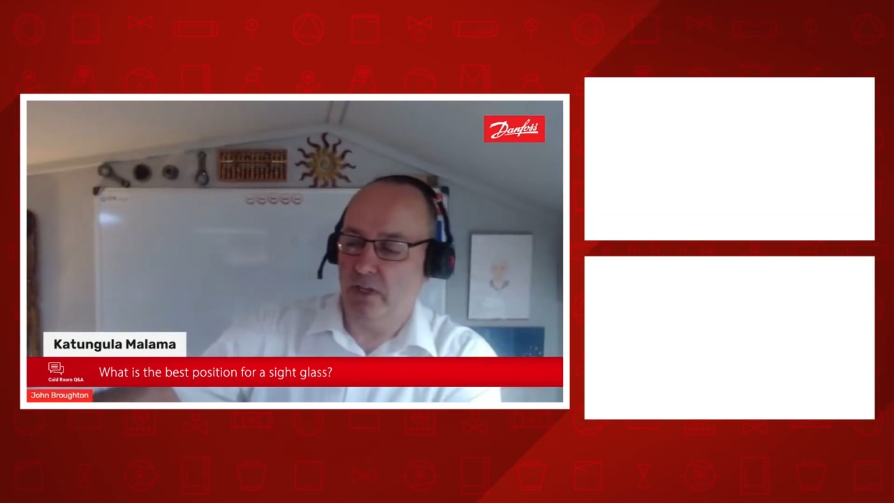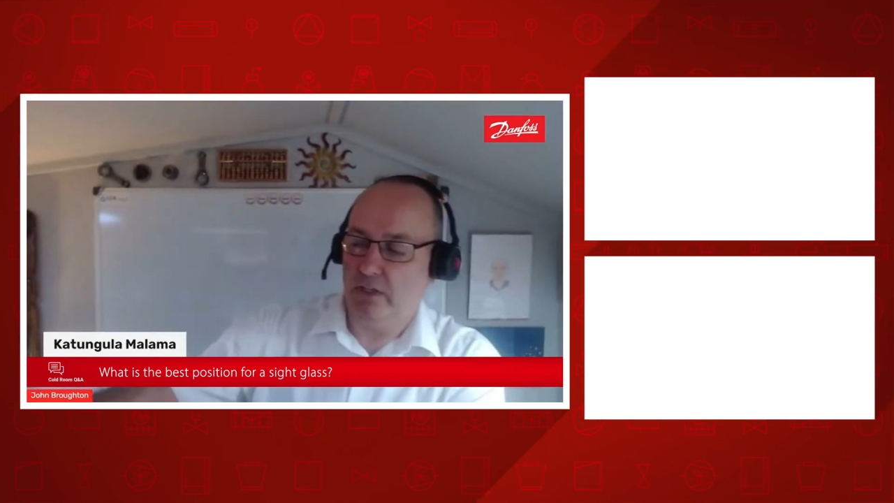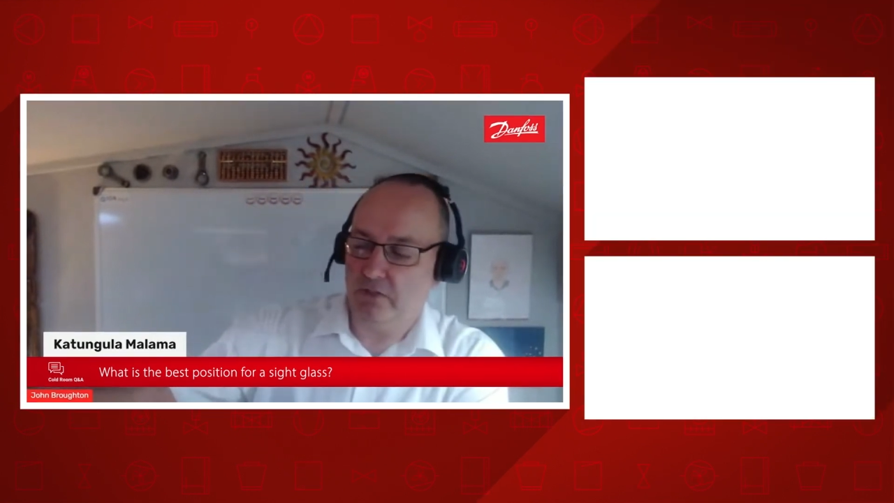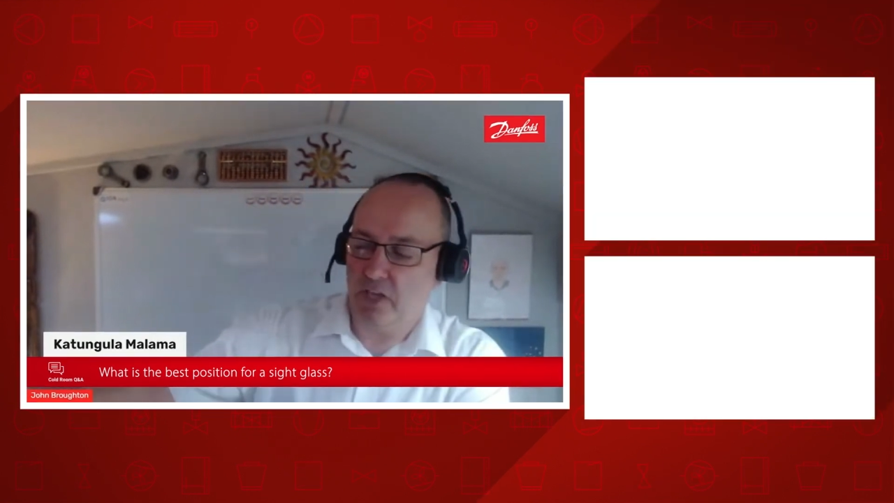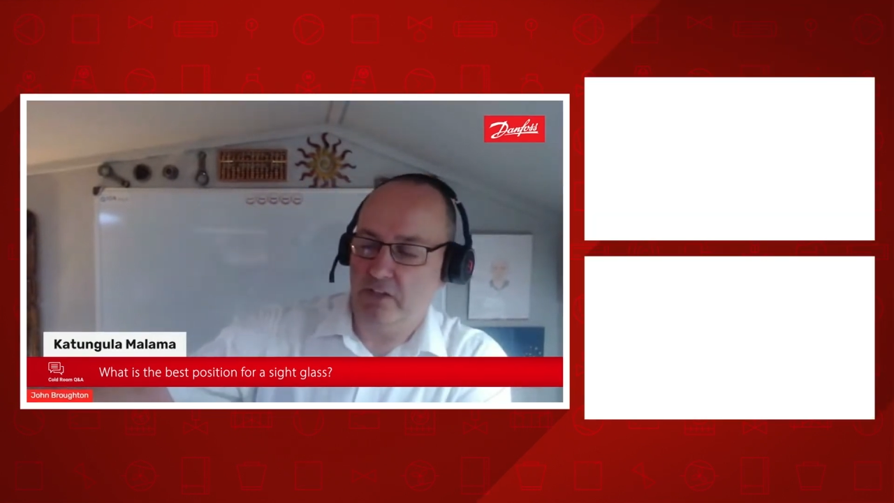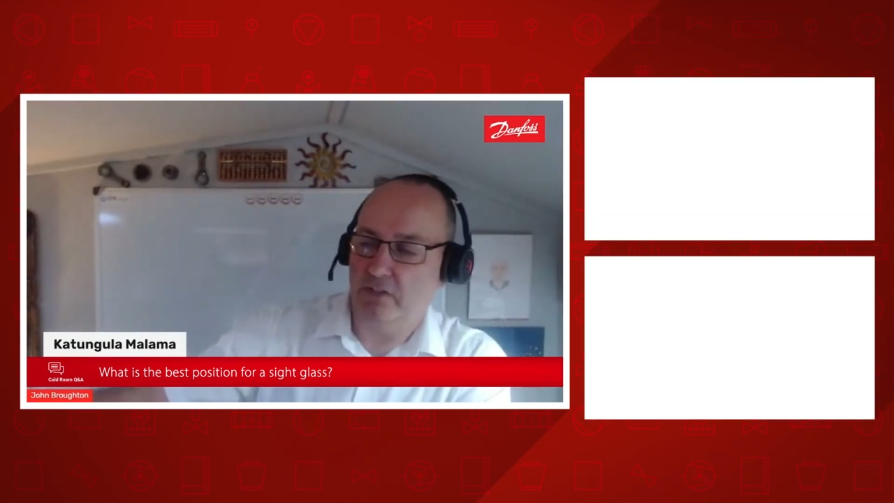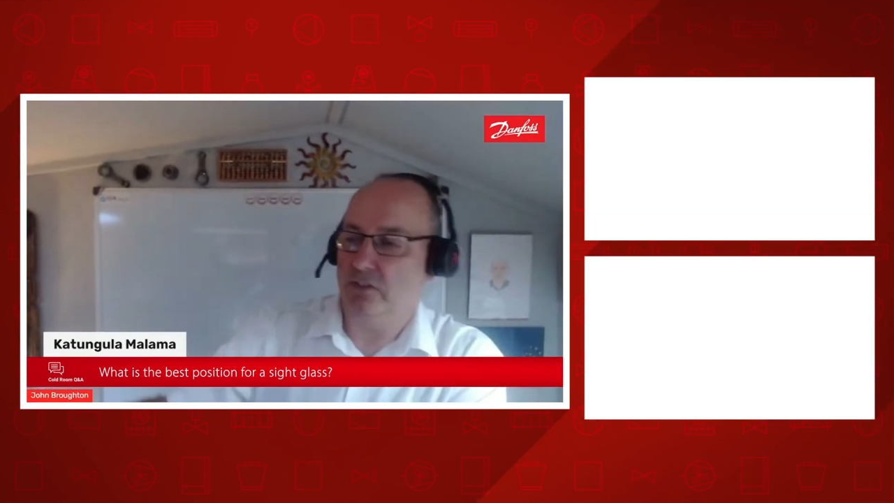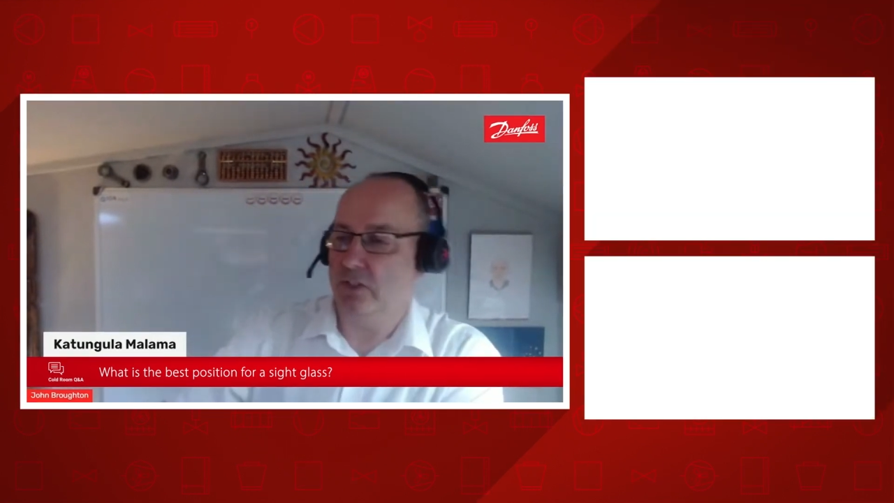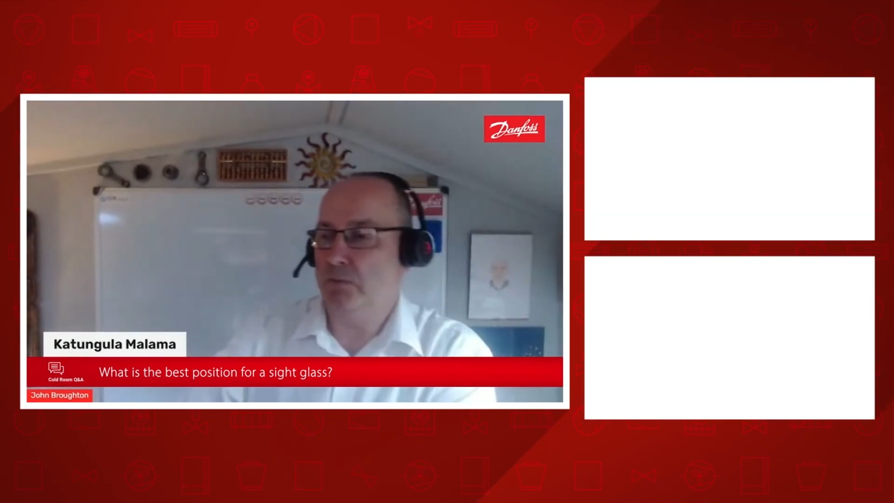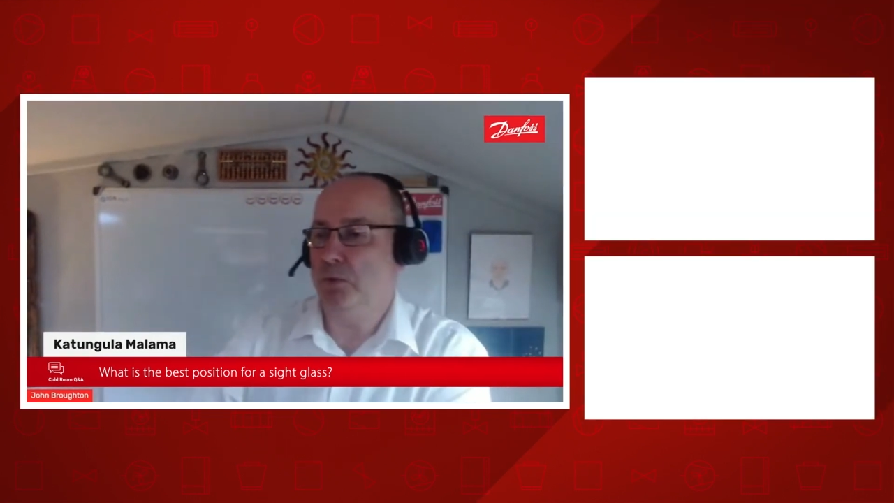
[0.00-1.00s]
line of
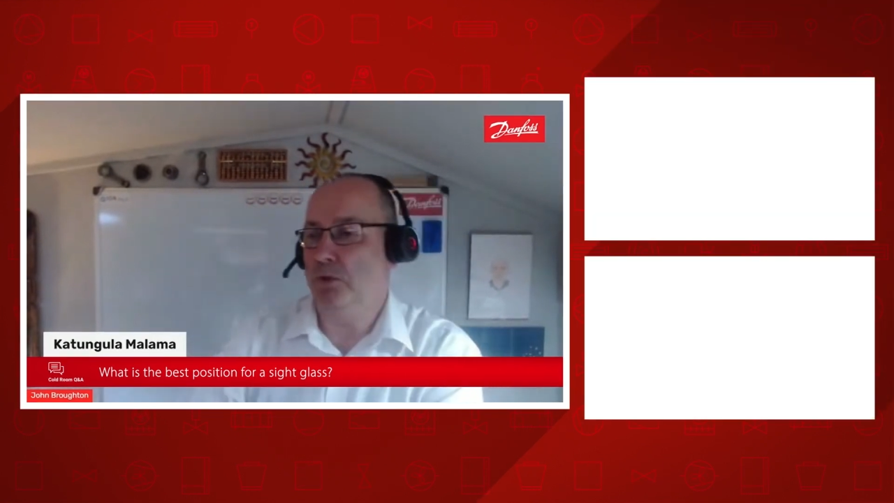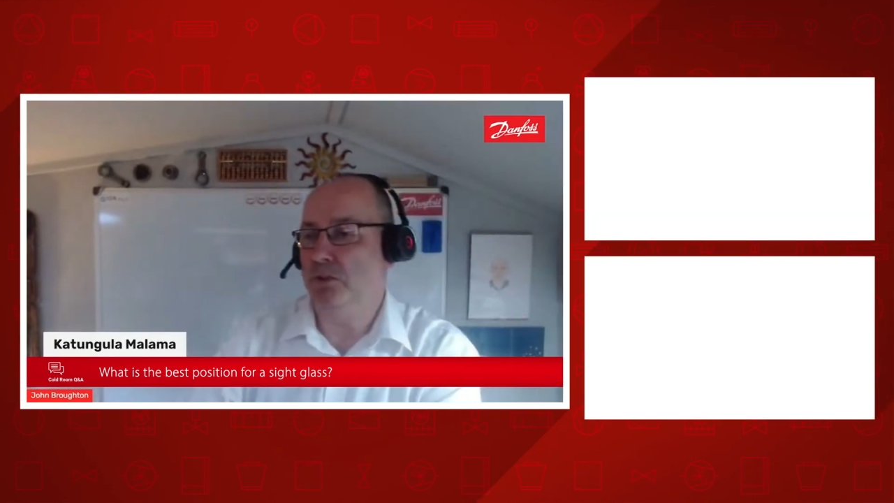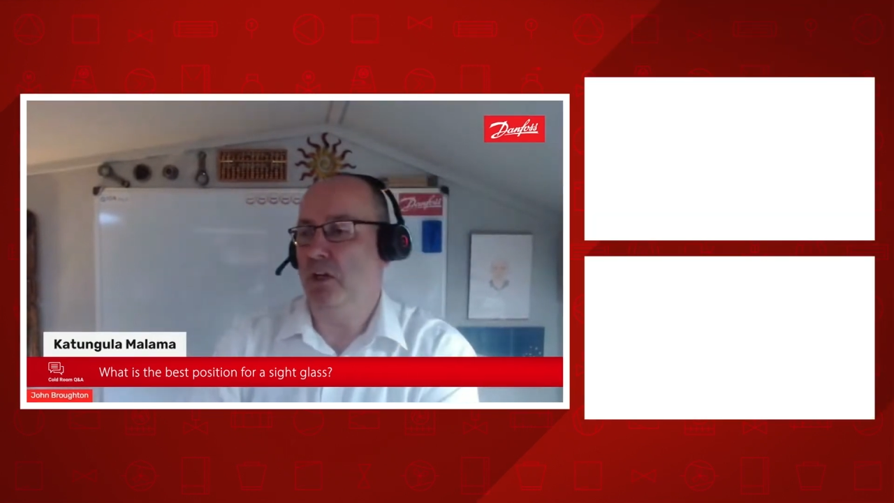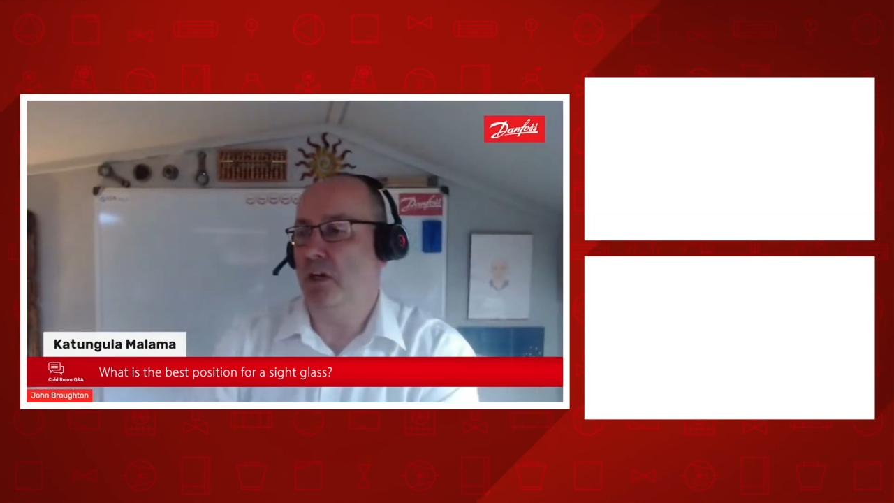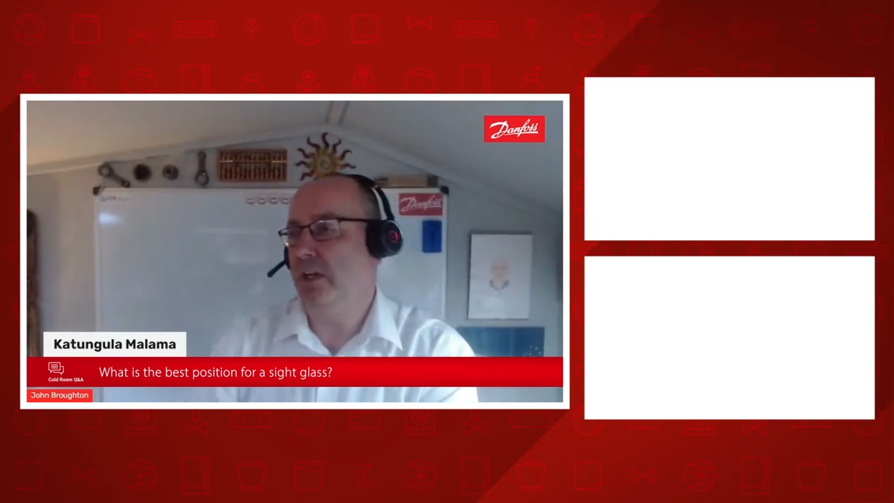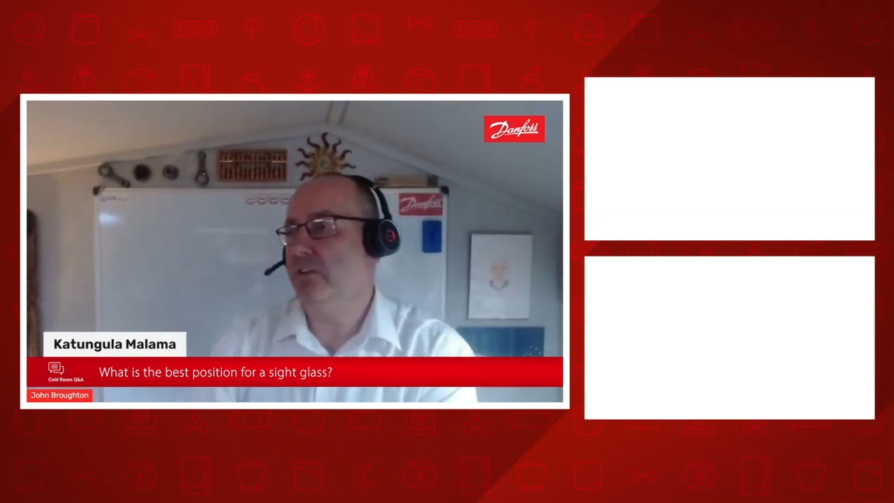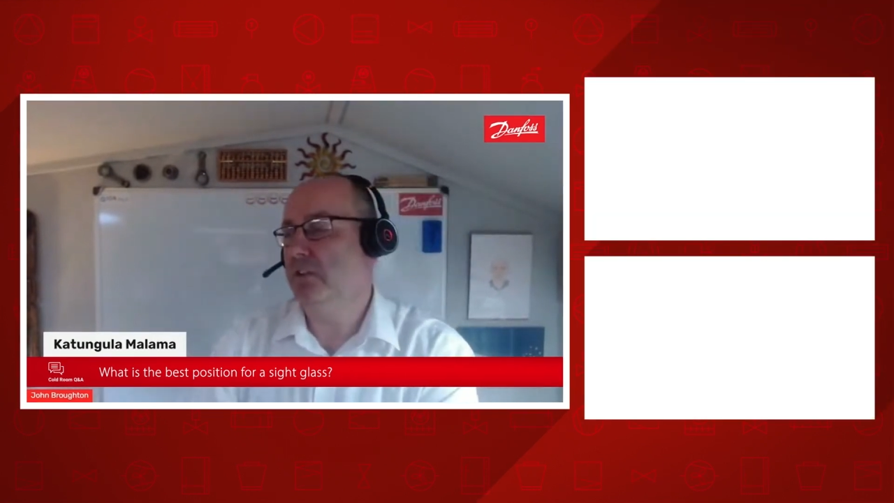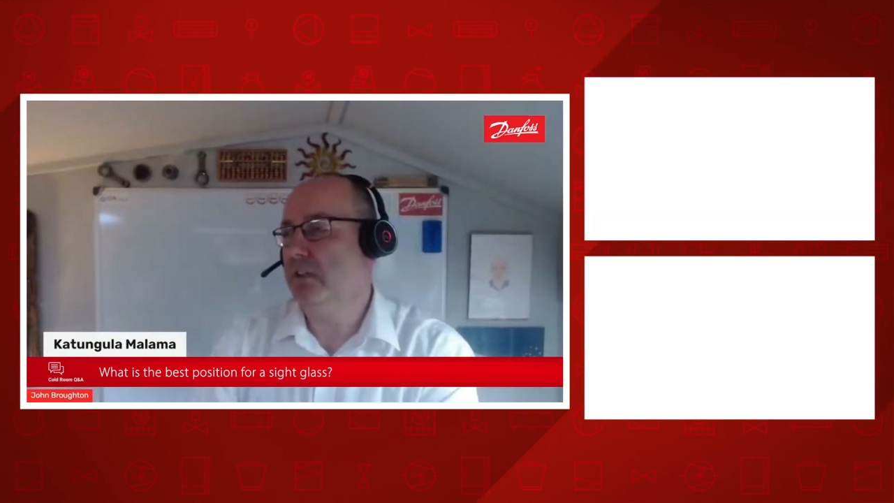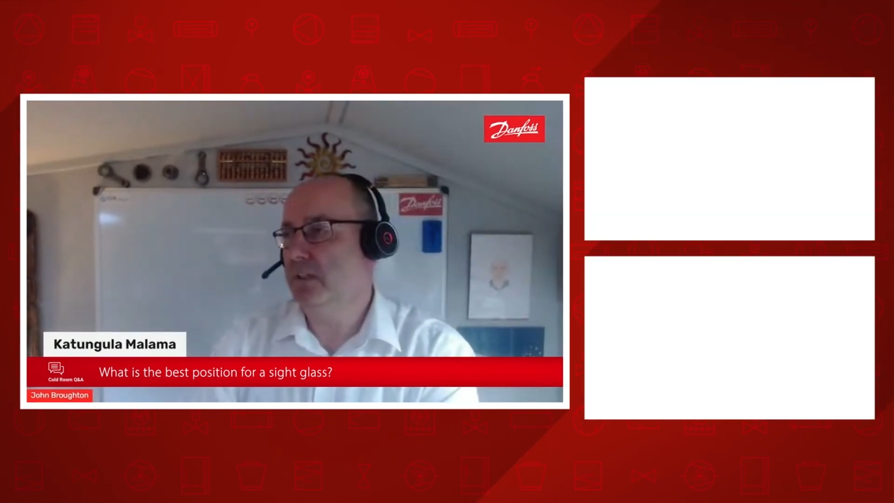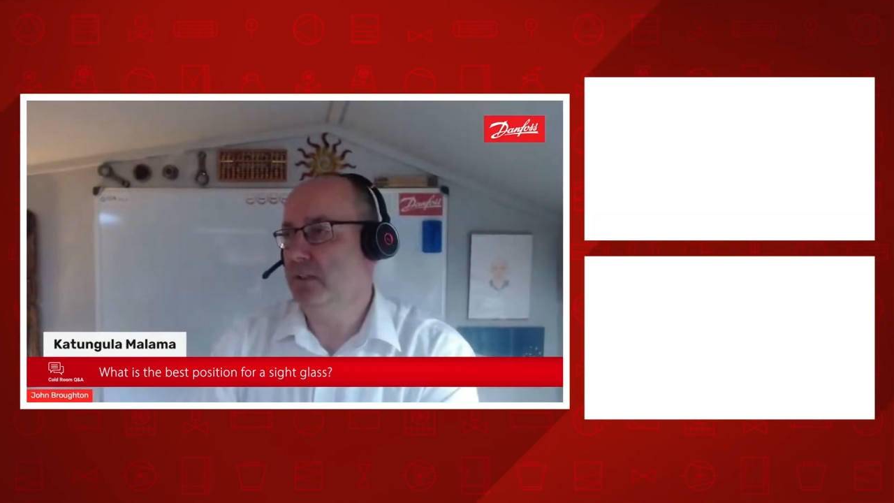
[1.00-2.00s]
cases, I'd put a sight
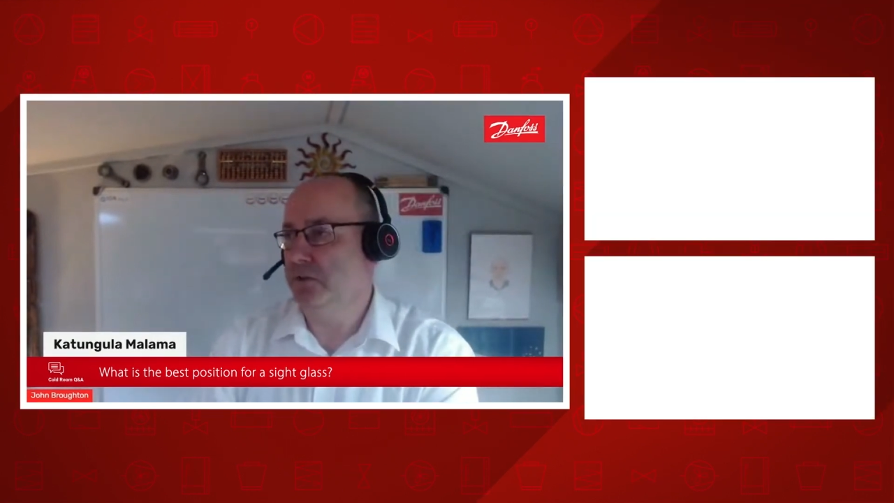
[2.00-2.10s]
glass